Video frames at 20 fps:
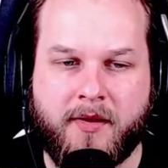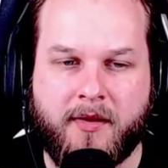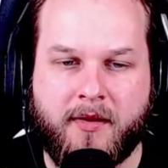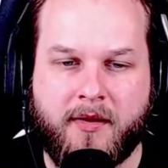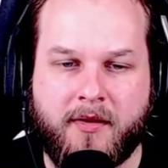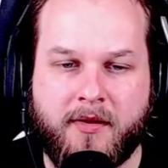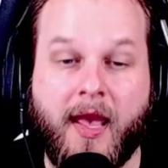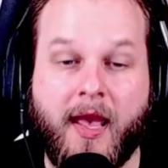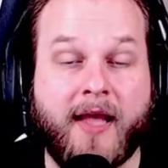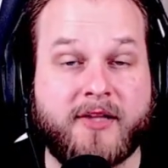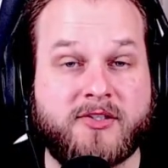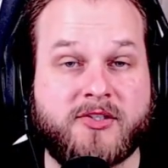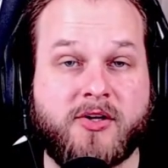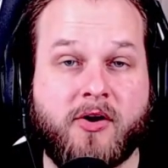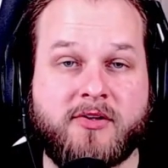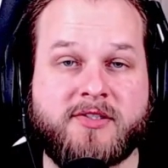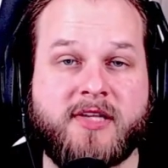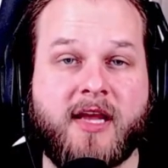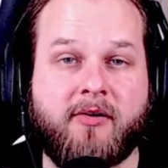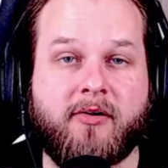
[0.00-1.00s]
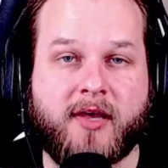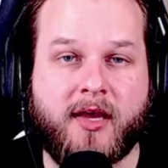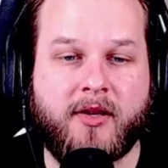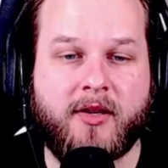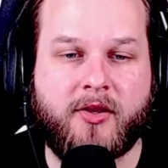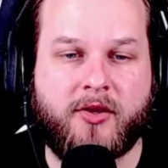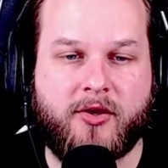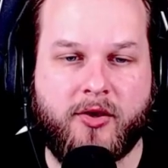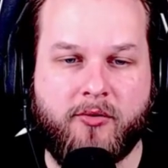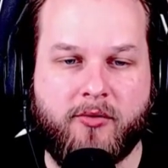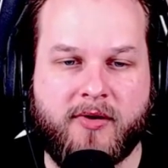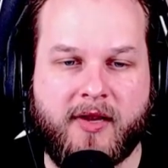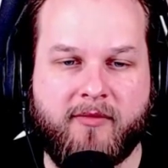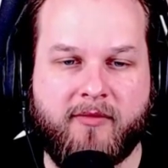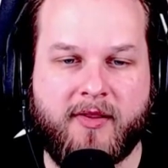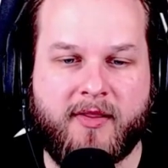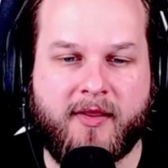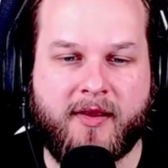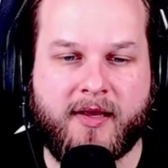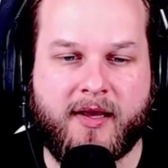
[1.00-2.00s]
yeah, it starts out kind of cute and
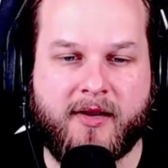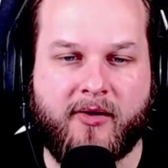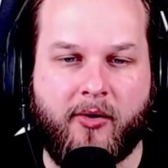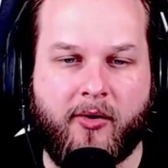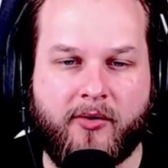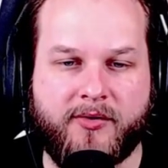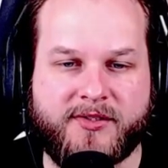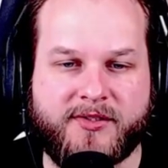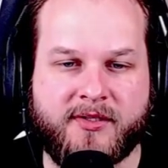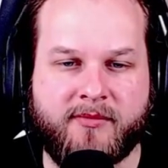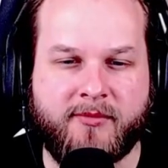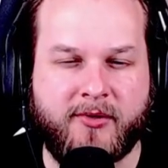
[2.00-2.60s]
everything, kind of wholesome,